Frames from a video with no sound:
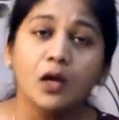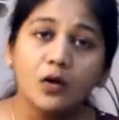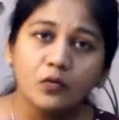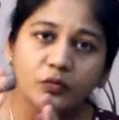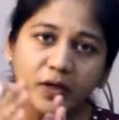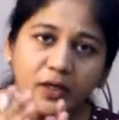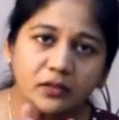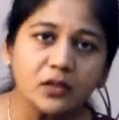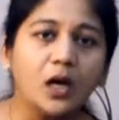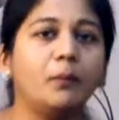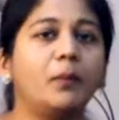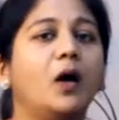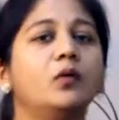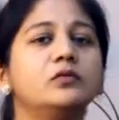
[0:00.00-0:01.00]
where the
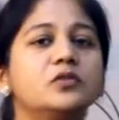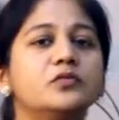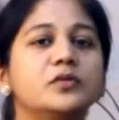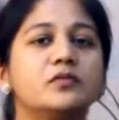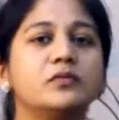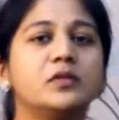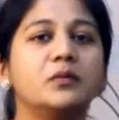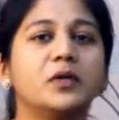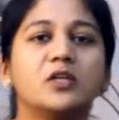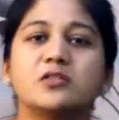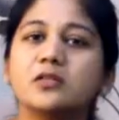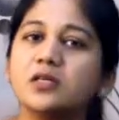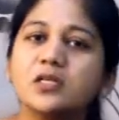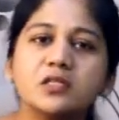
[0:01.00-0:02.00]
amount of
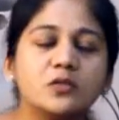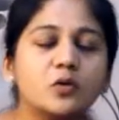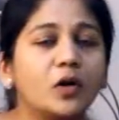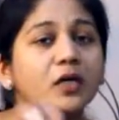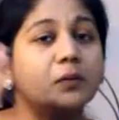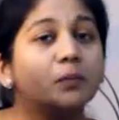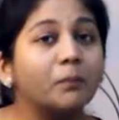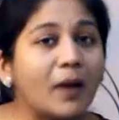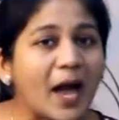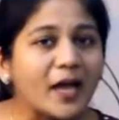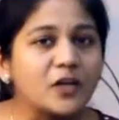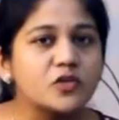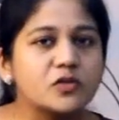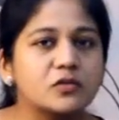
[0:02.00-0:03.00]
inflammation does not
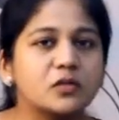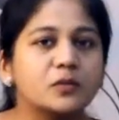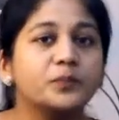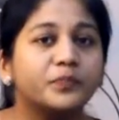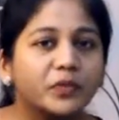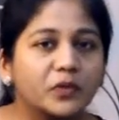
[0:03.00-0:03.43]
match